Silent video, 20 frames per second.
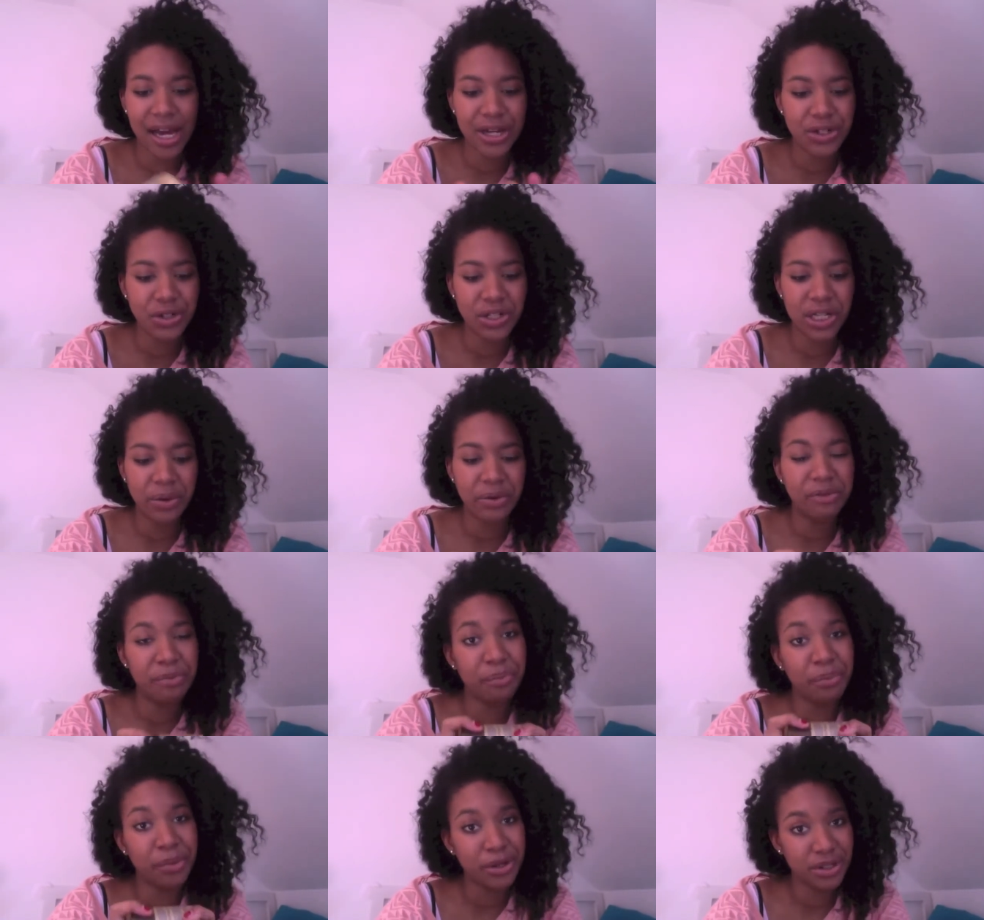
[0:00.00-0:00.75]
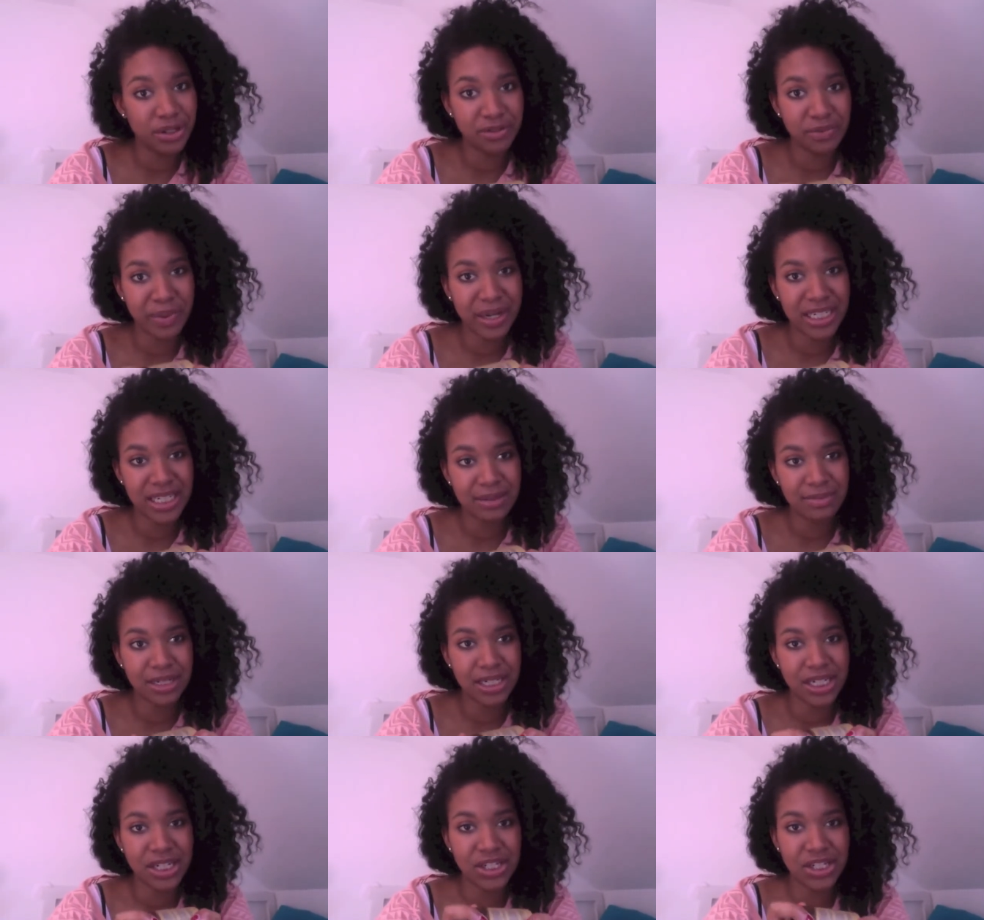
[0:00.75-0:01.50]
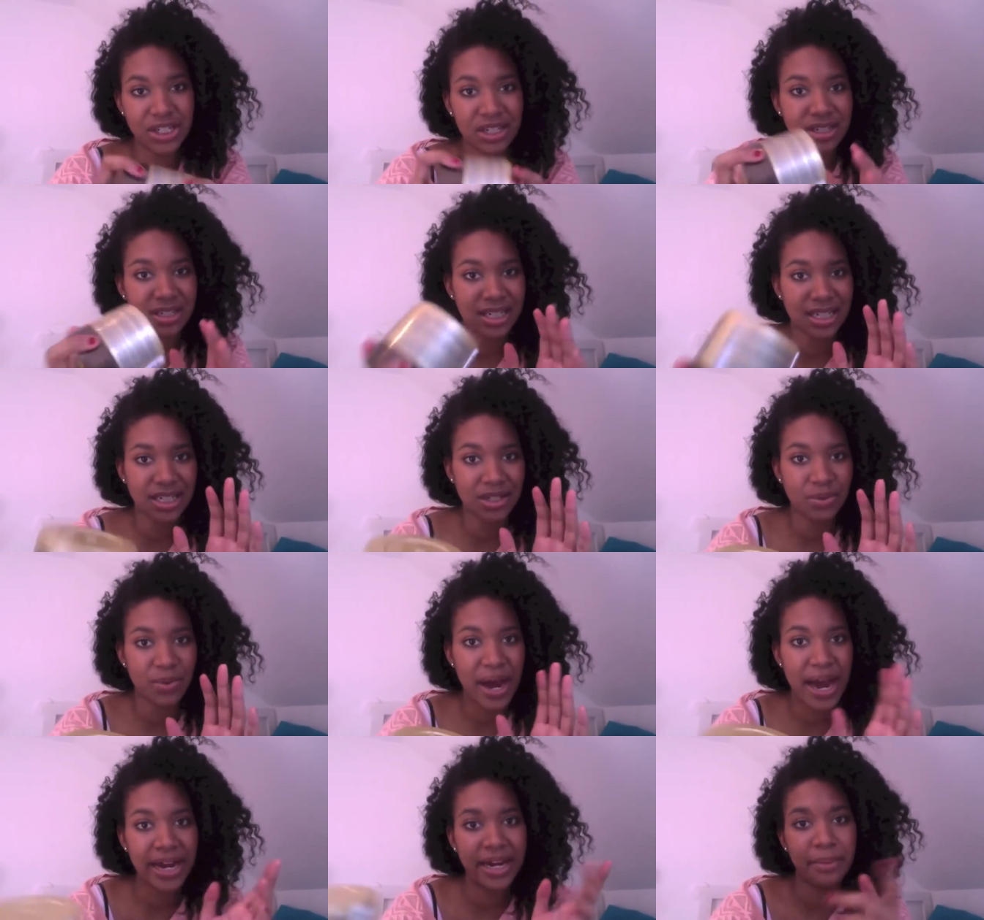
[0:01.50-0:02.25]
I do that with most of my deep conditioners. I
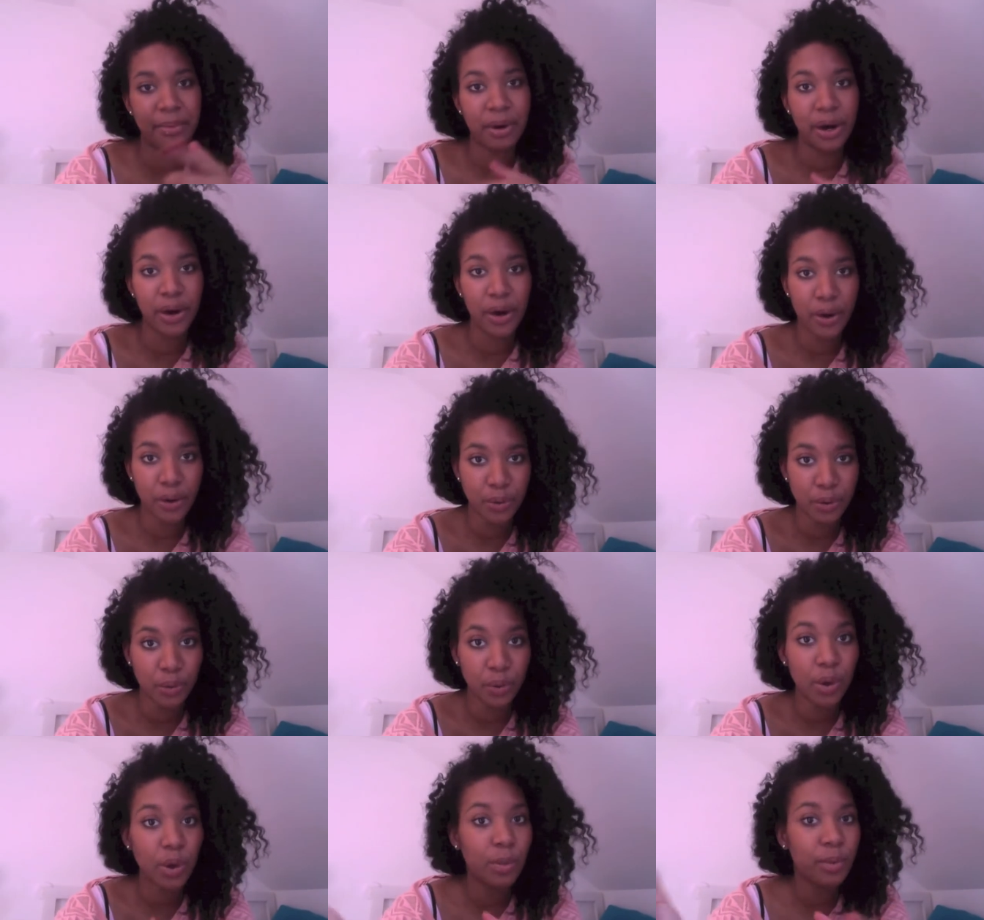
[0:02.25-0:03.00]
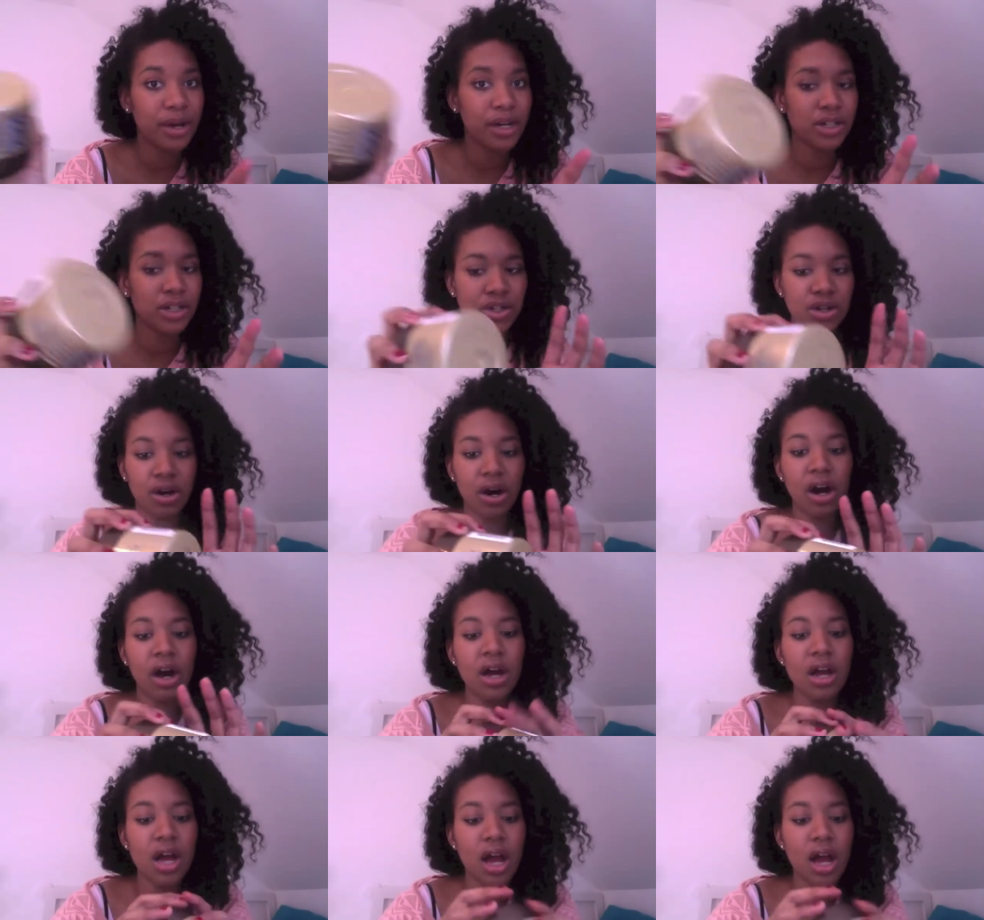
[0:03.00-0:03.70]
still add in my own oil mixture